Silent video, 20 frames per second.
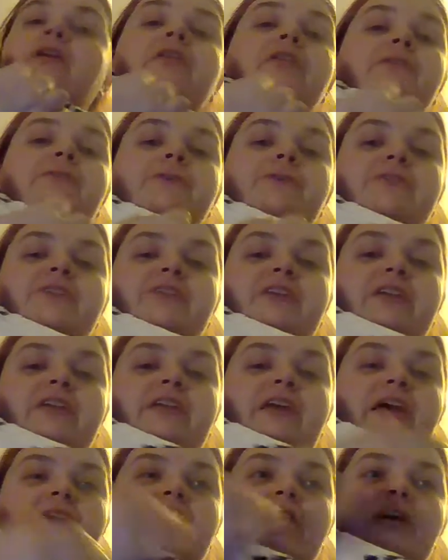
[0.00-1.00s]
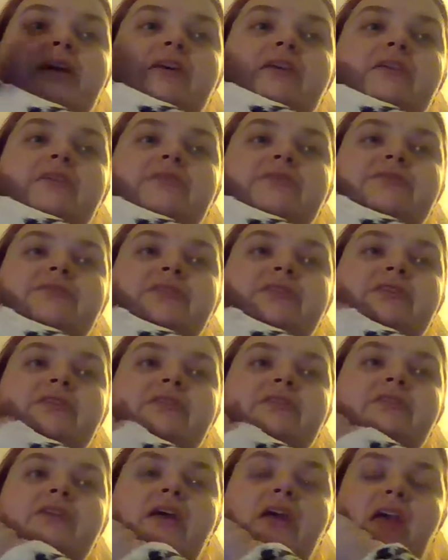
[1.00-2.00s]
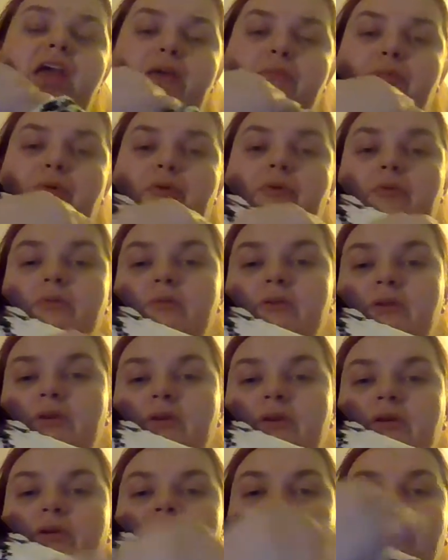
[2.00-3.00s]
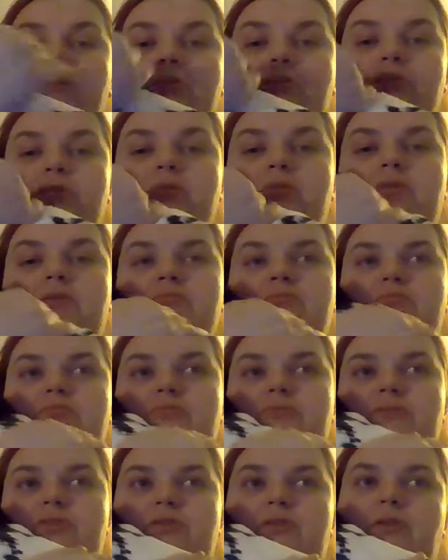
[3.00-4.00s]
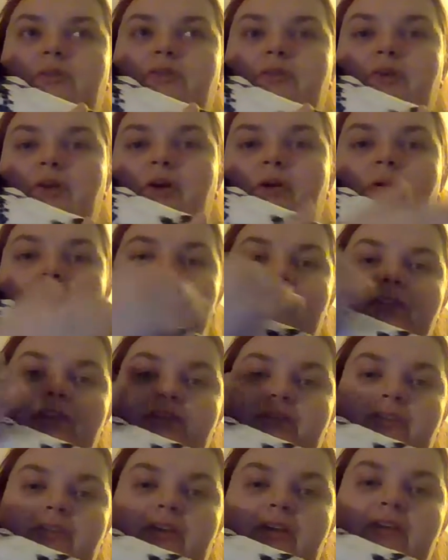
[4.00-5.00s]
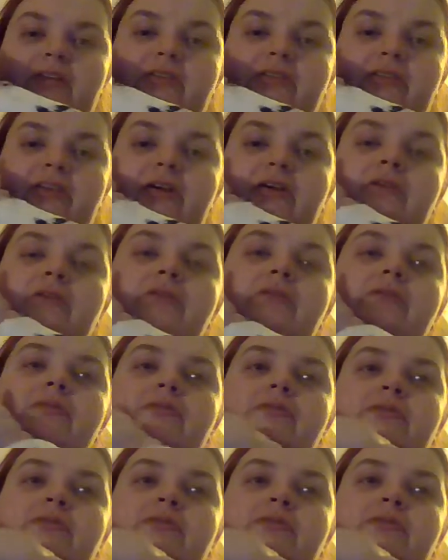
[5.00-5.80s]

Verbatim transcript: the first Sunday of April, two years ago, obviously. So